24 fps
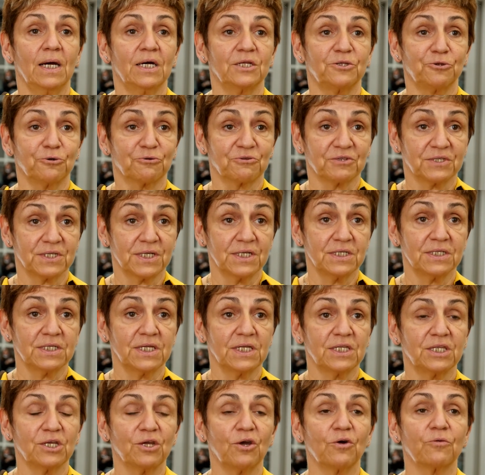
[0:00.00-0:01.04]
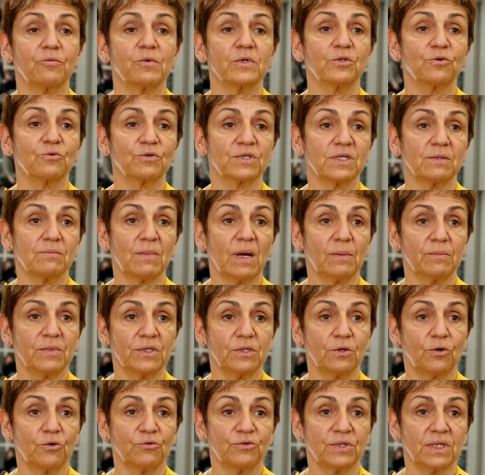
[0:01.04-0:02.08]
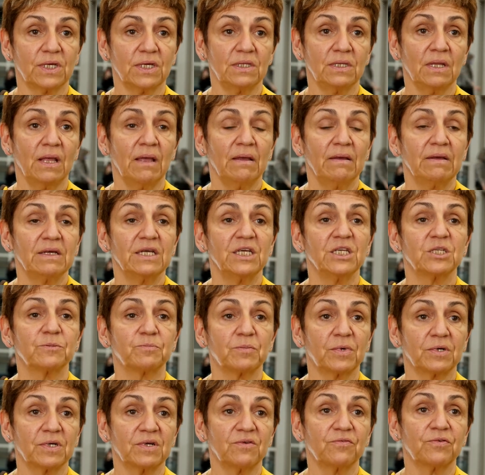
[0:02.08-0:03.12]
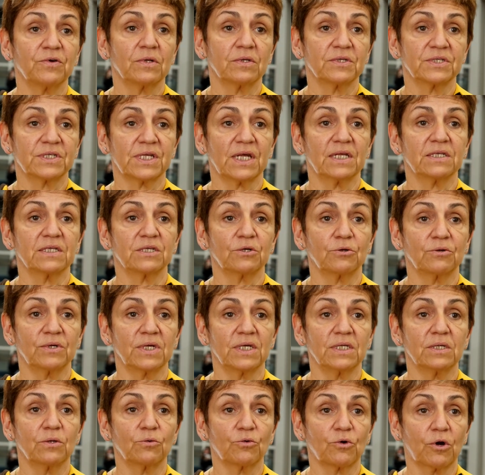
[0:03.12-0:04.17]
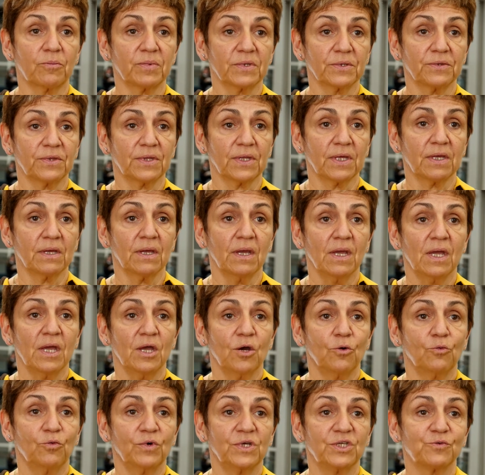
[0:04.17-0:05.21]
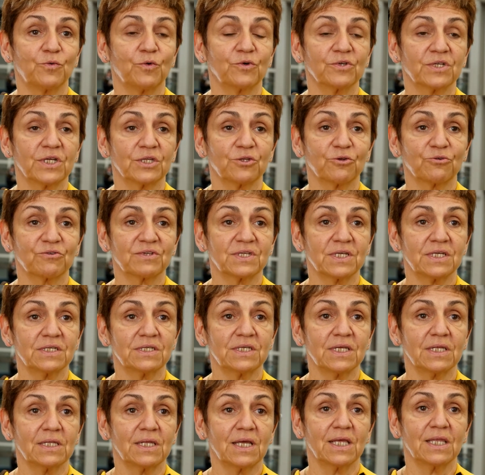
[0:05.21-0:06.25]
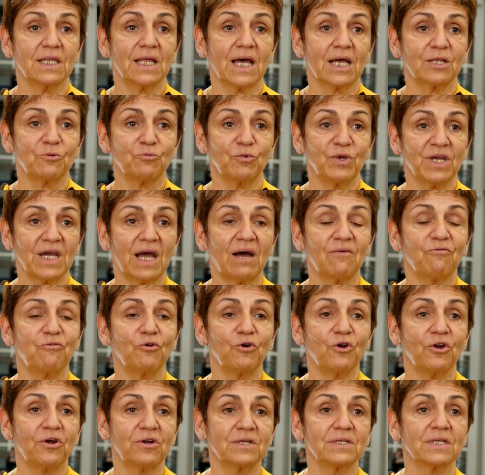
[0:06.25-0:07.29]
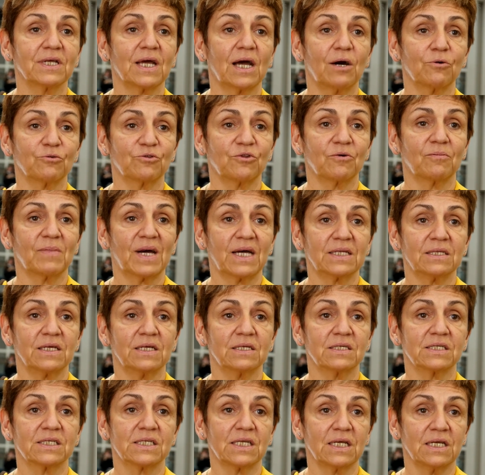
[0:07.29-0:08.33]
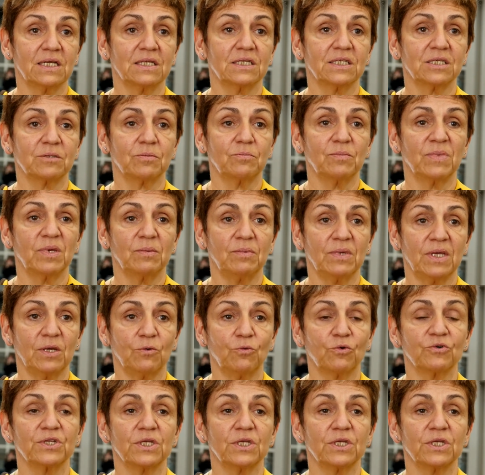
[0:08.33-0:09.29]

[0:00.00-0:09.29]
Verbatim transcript: toxicity of Brentuximab vedotin is peripheral sensory neuropathy, which was a toxicity that we have learned how to manage since BV was